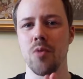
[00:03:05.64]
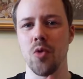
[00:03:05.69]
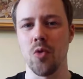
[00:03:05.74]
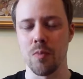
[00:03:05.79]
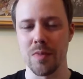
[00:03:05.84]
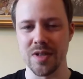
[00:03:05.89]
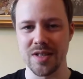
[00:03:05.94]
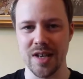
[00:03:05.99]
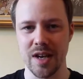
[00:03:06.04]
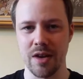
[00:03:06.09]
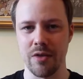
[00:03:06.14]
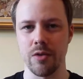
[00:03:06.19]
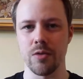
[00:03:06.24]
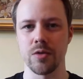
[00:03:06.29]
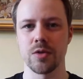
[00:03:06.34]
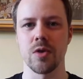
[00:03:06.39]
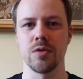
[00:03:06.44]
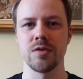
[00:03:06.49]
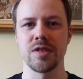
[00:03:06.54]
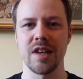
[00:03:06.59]
more
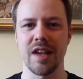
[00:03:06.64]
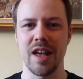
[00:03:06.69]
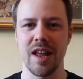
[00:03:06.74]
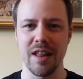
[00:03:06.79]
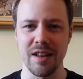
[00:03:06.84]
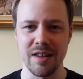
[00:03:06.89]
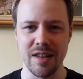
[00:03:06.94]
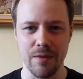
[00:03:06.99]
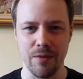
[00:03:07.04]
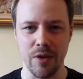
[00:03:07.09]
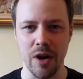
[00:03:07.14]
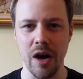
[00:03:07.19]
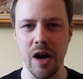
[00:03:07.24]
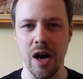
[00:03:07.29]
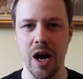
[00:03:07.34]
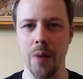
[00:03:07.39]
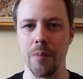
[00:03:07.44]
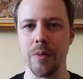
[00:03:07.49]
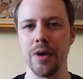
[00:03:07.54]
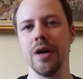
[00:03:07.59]
materials, constantly getting different
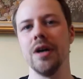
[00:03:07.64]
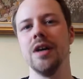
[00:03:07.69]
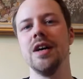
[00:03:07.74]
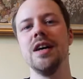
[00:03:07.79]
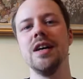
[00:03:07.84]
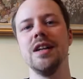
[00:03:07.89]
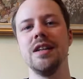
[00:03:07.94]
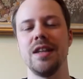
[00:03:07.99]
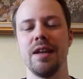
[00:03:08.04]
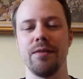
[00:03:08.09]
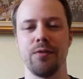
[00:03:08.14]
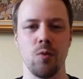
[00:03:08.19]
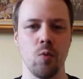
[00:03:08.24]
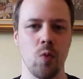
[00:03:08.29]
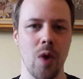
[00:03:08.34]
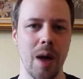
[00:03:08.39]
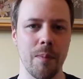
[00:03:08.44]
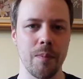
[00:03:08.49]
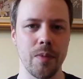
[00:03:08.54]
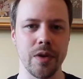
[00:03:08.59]
armor, different
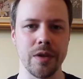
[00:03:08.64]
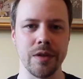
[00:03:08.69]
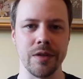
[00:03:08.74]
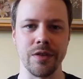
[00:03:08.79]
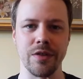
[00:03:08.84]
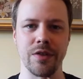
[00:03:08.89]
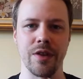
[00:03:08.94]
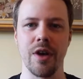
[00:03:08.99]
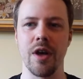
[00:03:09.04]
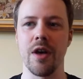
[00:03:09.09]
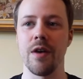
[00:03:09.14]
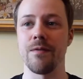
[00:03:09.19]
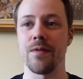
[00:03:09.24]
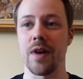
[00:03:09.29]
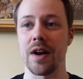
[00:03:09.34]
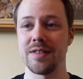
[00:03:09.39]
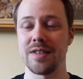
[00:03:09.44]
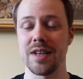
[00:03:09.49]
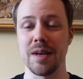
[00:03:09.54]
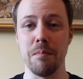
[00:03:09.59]
weapons,
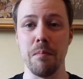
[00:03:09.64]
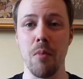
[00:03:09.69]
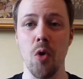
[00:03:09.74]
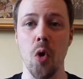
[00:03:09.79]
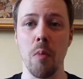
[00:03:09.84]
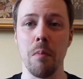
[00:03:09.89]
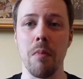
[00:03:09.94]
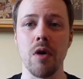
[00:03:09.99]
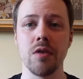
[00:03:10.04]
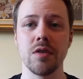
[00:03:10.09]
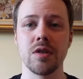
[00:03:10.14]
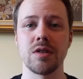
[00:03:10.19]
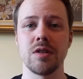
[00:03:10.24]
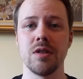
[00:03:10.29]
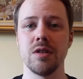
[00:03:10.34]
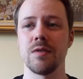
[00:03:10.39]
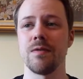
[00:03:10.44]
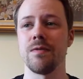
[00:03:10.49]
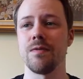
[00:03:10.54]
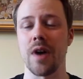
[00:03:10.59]
fighting more
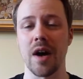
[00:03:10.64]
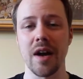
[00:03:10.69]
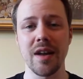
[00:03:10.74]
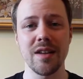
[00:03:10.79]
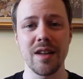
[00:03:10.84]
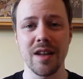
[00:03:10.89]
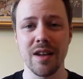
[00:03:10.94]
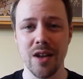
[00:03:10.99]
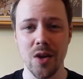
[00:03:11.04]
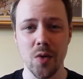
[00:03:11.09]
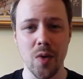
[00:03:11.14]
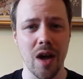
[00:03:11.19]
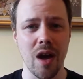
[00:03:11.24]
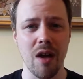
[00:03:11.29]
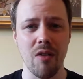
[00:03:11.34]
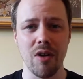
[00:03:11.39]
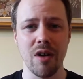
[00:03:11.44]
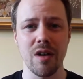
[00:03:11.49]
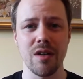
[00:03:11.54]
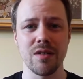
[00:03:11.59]
monsters, finding new
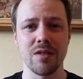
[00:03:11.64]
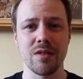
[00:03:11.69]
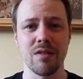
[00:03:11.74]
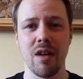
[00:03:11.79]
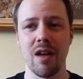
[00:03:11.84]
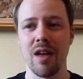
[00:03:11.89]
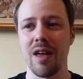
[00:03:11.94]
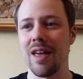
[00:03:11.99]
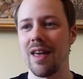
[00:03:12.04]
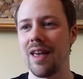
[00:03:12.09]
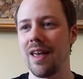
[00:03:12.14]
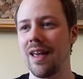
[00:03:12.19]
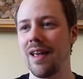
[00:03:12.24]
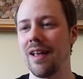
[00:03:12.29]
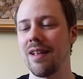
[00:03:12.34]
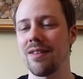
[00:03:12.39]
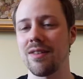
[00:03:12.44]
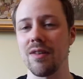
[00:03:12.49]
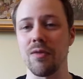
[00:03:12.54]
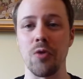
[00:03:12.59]
areas.
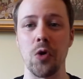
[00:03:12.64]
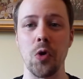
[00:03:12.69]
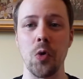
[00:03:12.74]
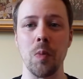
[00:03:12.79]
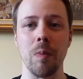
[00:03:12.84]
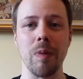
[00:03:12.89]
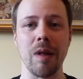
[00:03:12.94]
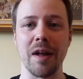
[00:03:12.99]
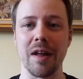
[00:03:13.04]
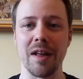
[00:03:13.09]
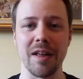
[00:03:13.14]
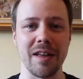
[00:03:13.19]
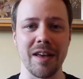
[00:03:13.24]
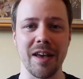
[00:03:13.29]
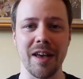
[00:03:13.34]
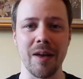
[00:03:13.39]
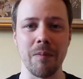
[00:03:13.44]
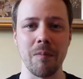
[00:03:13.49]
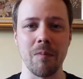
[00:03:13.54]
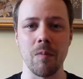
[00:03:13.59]
It's a role-playing
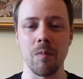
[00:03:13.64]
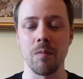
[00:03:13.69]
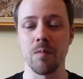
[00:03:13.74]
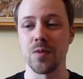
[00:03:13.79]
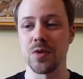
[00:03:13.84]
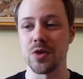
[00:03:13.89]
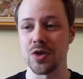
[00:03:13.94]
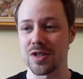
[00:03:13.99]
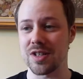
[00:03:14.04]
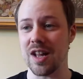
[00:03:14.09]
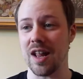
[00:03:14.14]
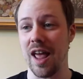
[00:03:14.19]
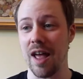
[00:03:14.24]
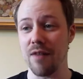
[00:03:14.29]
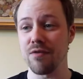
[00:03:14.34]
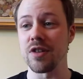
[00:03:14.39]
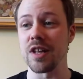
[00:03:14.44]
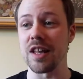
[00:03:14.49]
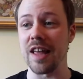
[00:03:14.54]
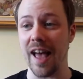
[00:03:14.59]
game, just
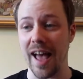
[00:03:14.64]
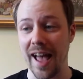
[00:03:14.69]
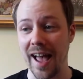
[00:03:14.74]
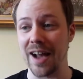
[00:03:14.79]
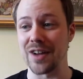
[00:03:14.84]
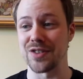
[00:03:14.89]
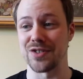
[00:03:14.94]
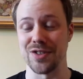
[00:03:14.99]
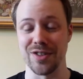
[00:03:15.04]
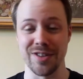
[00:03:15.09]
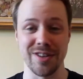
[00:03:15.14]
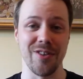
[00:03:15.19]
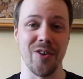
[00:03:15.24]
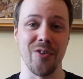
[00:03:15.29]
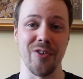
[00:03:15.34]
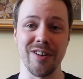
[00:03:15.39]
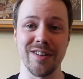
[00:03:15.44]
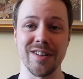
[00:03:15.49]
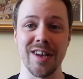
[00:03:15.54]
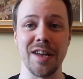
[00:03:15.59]
heavily
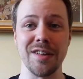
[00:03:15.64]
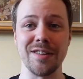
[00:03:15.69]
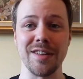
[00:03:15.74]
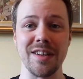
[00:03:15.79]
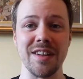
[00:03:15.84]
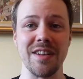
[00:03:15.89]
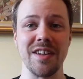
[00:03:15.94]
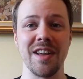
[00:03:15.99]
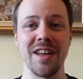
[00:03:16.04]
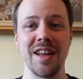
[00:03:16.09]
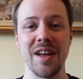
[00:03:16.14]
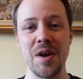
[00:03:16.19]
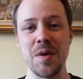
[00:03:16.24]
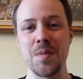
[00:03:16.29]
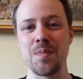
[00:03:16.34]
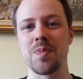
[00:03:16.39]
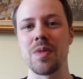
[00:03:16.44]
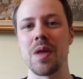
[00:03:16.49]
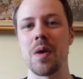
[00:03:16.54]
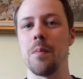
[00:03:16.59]
action-orientated.
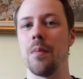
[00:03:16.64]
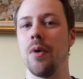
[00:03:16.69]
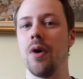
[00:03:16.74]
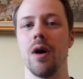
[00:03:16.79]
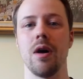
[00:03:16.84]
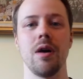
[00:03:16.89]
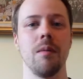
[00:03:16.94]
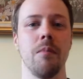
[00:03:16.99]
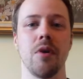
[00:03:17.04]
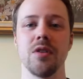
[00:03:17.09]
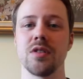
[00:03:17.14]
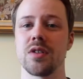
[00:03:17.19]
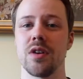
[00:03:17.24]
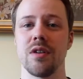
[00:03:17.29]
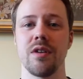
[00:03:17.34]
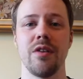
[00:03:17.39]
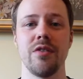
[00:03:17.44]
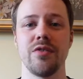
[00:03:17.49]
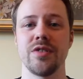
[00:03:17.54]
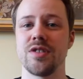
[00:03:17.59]
But Monster
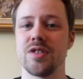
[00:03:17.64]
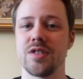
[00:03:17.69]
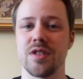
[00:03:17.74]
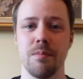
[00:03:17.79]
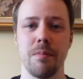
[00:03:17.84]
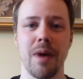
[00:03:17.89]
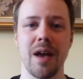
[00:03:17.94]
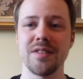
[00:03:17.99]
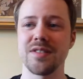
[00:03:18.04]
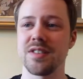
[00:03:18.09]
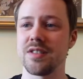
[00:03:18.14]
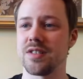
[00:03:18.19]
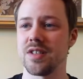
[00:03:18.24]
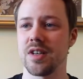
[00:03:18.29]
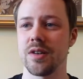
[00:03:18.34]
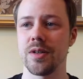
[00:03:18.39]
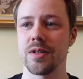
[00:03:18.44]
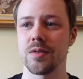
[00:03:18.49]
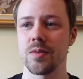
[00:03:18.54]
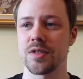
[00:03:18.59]
Hunter is just an amazing
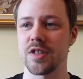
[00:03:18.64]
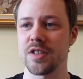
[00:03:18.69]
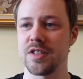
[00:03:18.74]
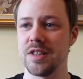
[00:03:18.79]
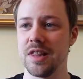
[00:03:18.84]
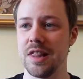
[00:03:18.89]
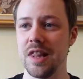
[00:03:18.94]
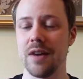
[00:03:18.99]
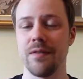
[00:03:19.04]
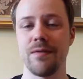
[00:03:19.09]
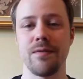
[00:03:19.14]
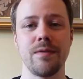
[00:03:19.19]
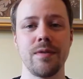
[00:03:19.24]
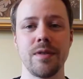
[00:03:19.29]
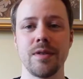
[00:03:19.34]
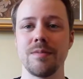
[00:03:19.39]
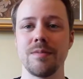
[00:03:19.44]
series, which I love.